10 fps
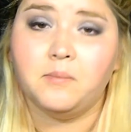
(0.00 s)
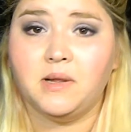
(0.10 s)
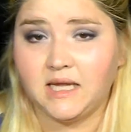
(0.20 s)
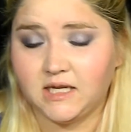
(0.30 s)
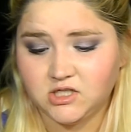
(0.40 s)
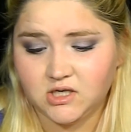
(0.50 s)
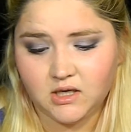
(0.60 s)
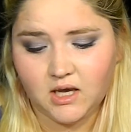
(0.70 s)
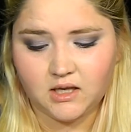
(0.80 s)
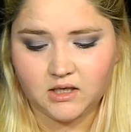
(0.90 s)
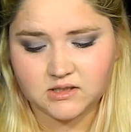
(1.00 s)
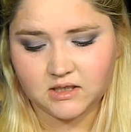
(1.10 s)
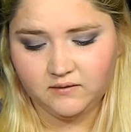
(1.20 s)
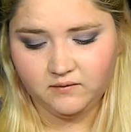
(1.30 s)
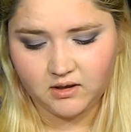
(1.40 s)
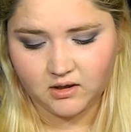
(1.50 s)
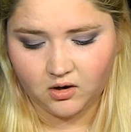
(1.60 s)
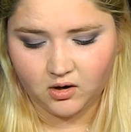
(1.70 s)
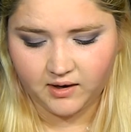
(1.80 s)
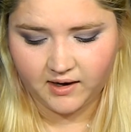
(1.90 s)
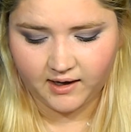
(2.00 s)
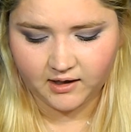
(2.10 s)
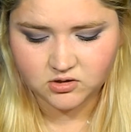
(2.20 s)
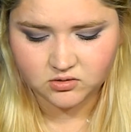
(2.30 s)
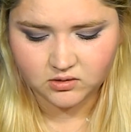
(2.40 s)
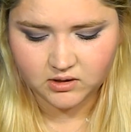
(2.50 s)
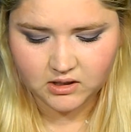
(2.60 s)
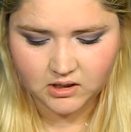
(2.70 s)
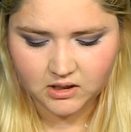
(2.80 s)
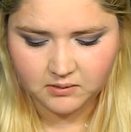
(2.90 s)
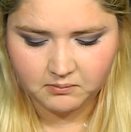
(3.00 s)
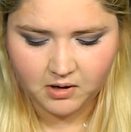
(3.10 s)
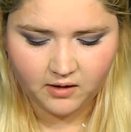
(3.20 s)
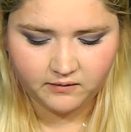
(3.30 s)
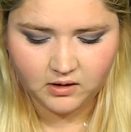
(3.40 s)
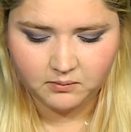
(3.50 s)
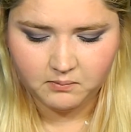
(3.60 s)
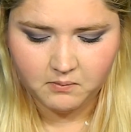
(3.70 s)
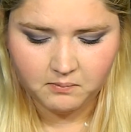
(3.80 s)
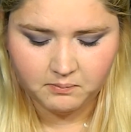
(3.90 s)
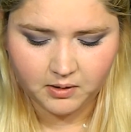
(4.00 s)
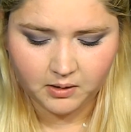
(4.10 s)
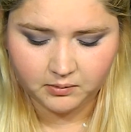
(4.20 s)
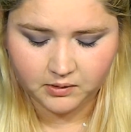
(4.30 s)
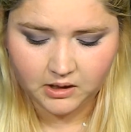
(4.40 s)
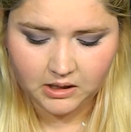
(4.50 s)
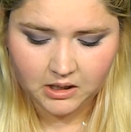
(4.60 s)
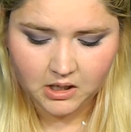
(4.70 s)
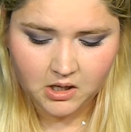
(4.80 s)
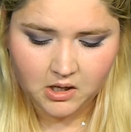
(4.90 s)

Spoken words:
Blushing, and it's kind of like a naturally mauvey, purpley,